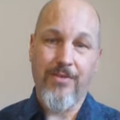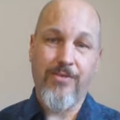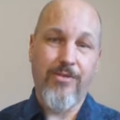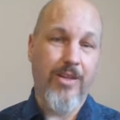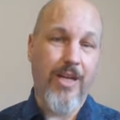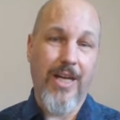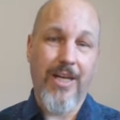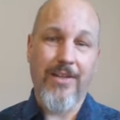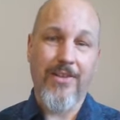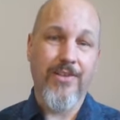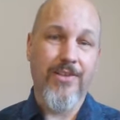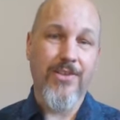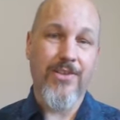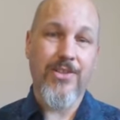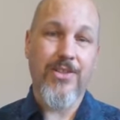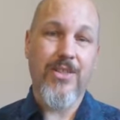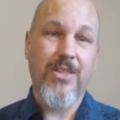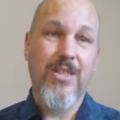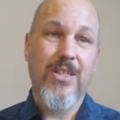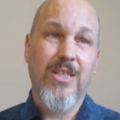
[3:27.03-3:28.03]

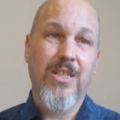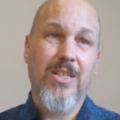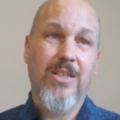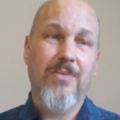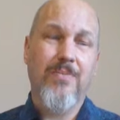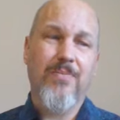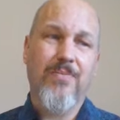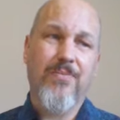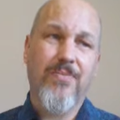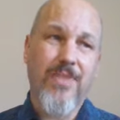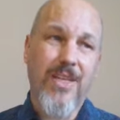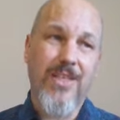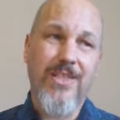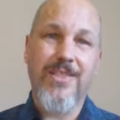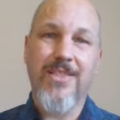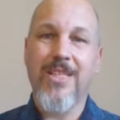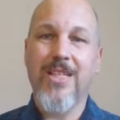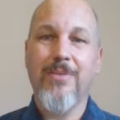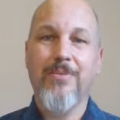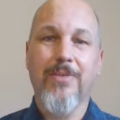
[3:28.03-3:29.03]
Flannels, they
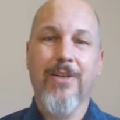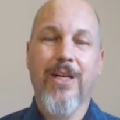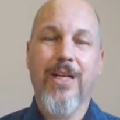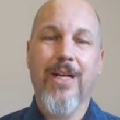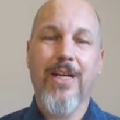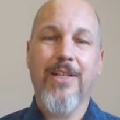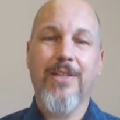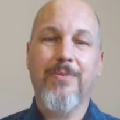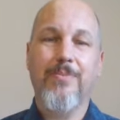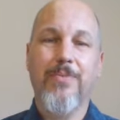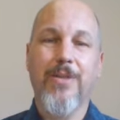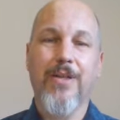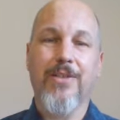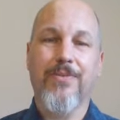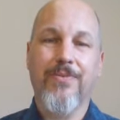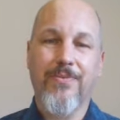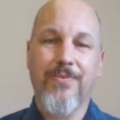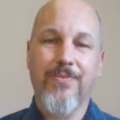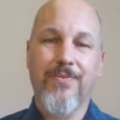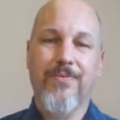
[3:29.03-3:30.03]
seem light,
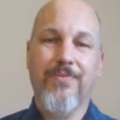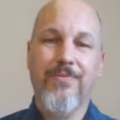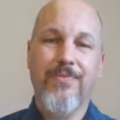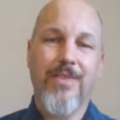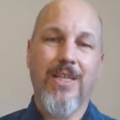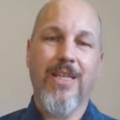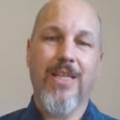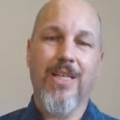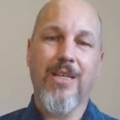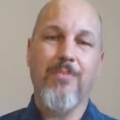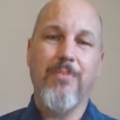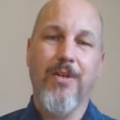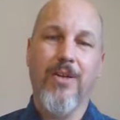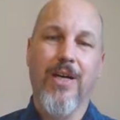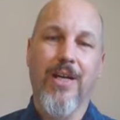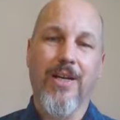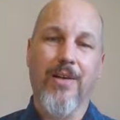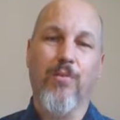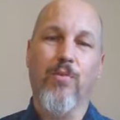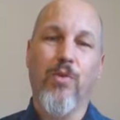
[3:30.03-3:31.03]
but they keep a
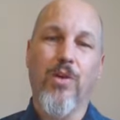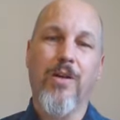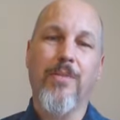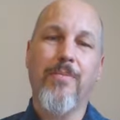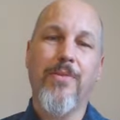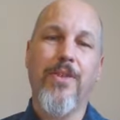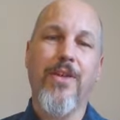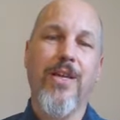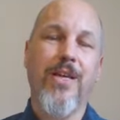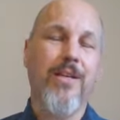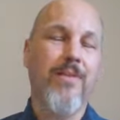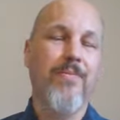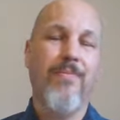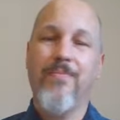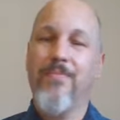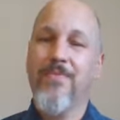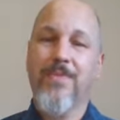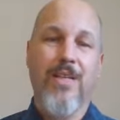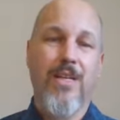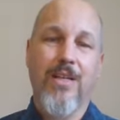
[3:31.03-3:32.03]
lot of warmth in.
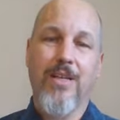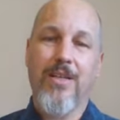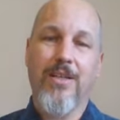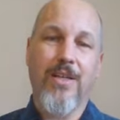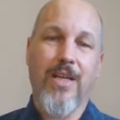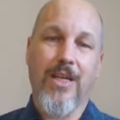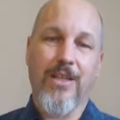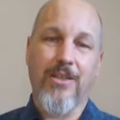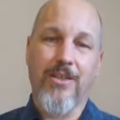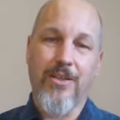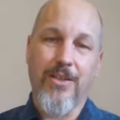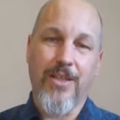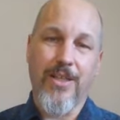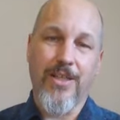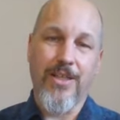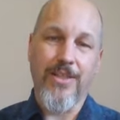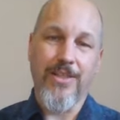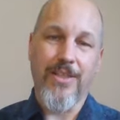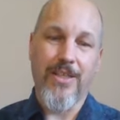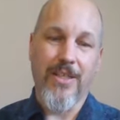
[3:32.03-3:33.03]
Not good
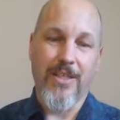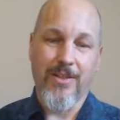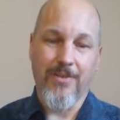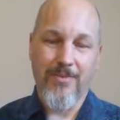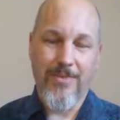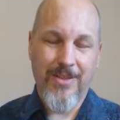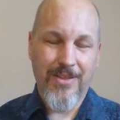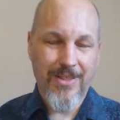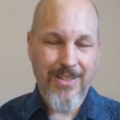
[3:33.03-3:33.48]
in this heat.